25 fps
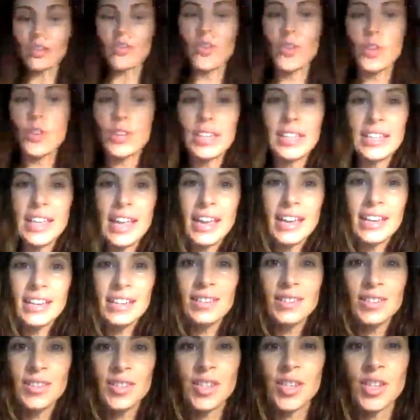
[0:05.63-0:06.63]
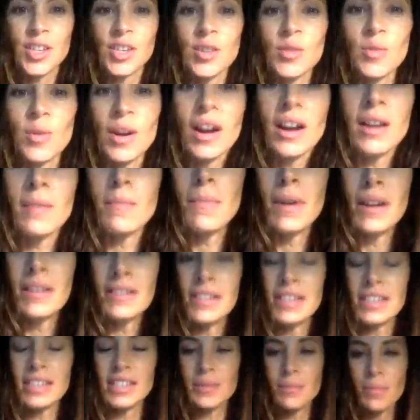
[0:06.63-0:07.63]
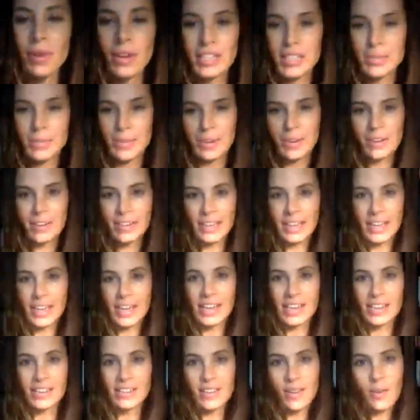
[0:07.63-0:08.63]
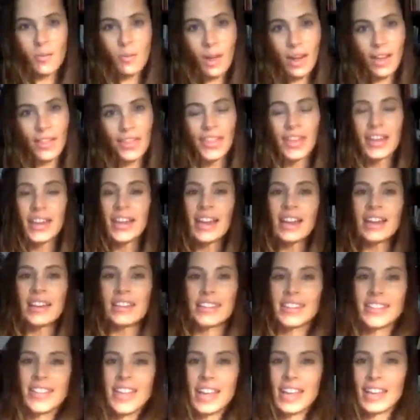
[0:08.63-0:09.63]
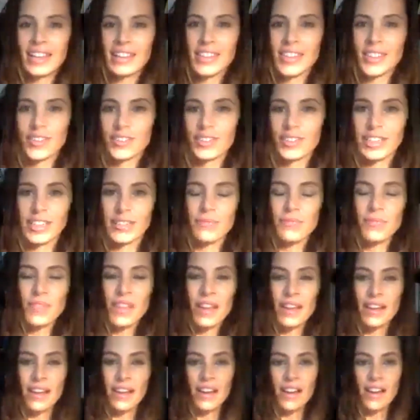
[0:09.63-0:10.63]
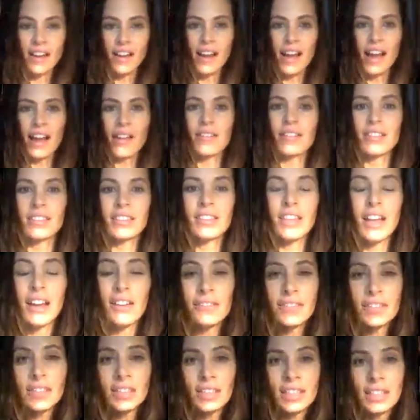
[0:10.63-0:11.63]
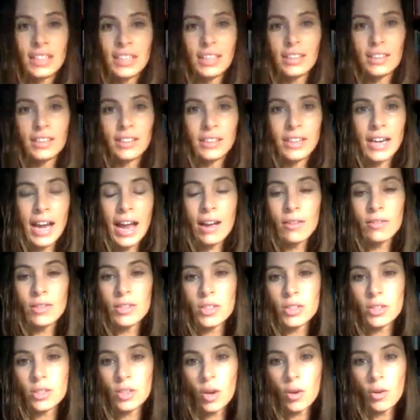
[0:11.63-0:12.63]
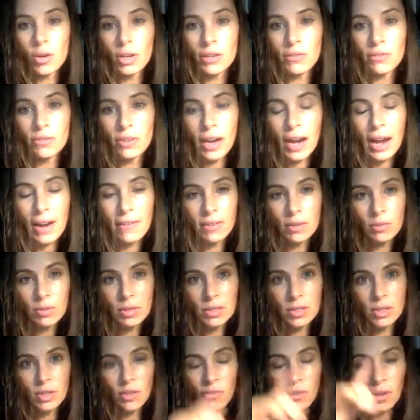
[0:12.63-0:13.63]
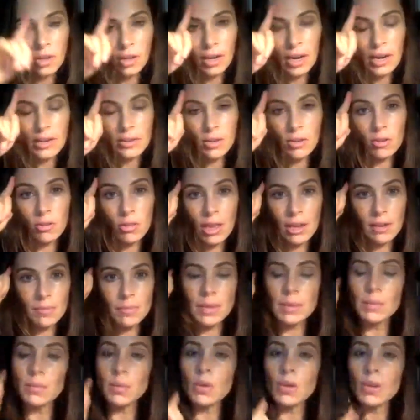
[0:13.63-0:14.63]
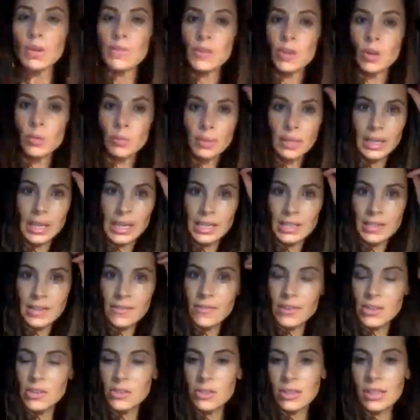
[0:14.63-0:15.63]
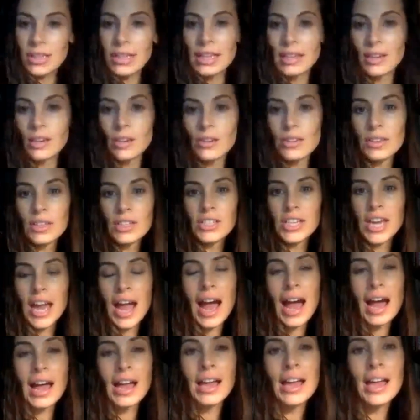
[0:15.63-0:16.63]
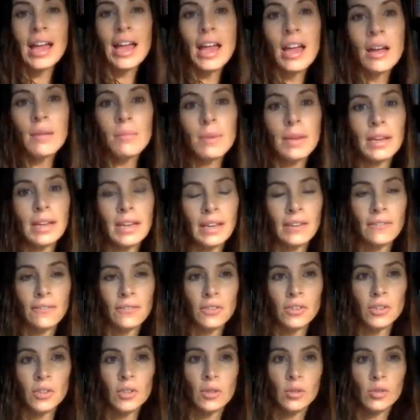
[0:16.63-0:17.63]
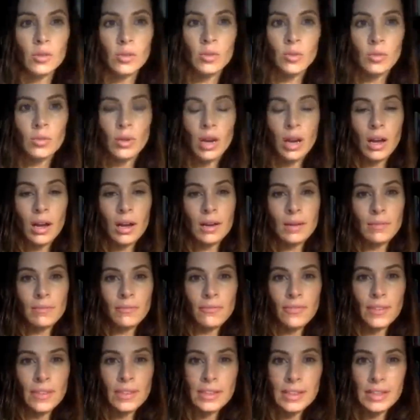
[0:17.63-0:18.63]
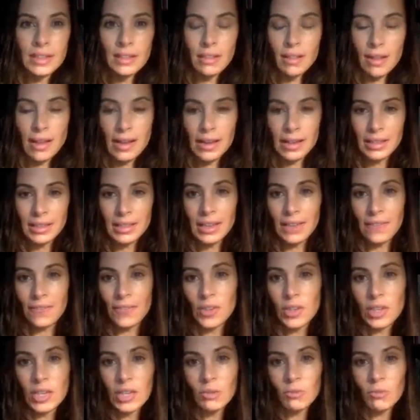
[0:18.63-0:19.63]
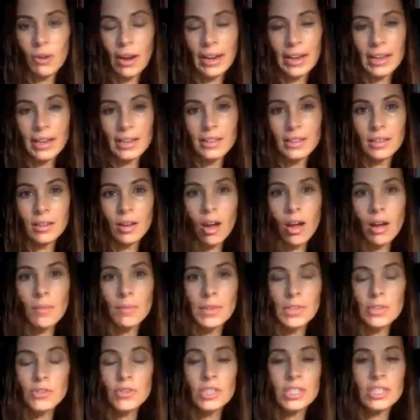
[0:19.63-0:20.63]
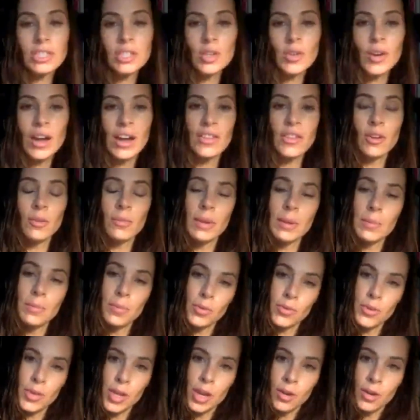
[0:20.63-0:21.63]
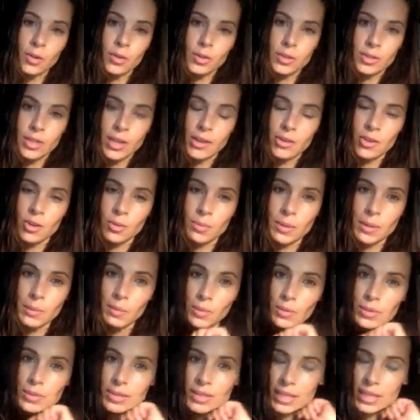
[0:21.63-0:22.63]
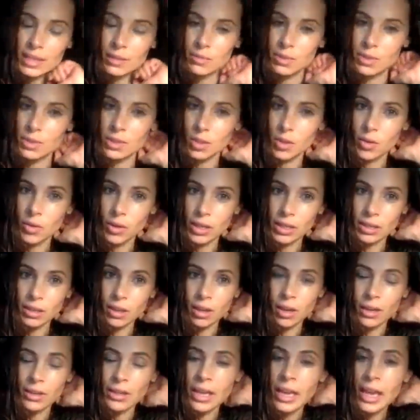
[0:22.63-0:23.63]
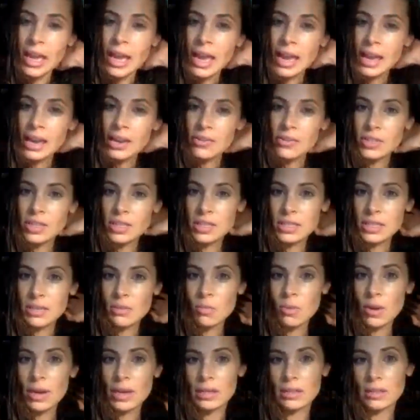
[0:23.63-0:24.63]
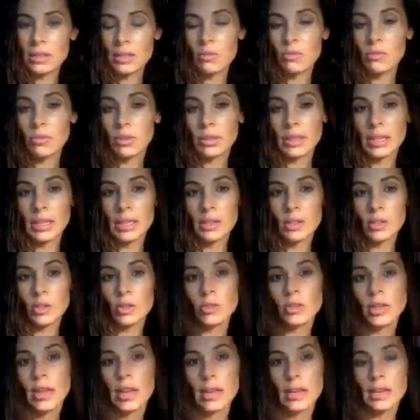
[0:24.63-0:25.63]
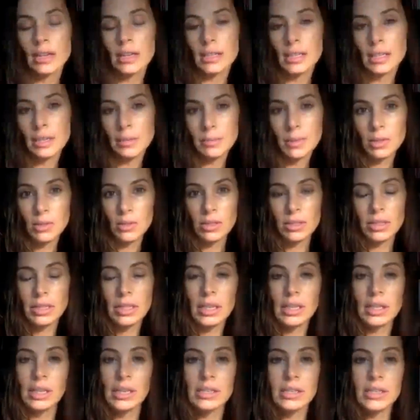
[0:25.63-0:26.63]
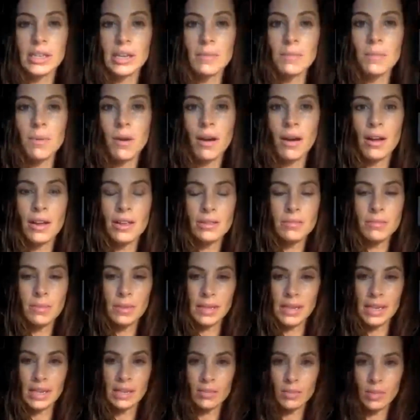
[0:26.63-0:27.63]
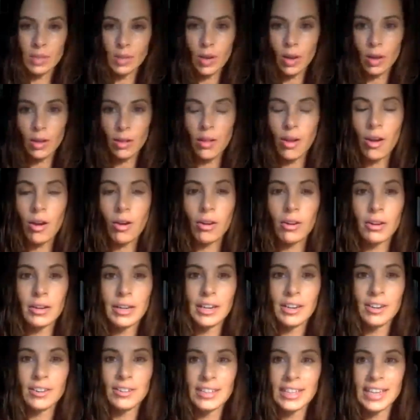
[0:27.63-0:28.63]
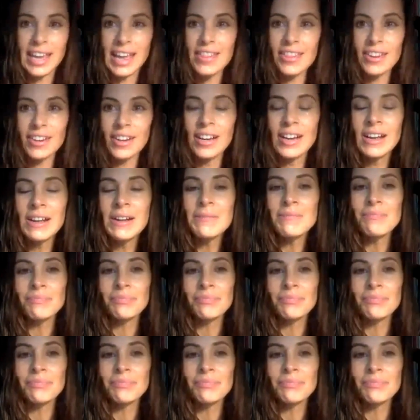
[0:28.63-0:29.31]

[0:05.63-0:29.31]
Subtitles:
40 Days to Abundance, Prosperity, and Wealth, Day 30. I would love to hear how it's going for everyone so far. I know a lot of people have told me individually or in the chat, but if you feel inclined, if you can write it in the comments just so other people know, so other people see what's going on, it's just a way to really create a community and to bond because we all are here together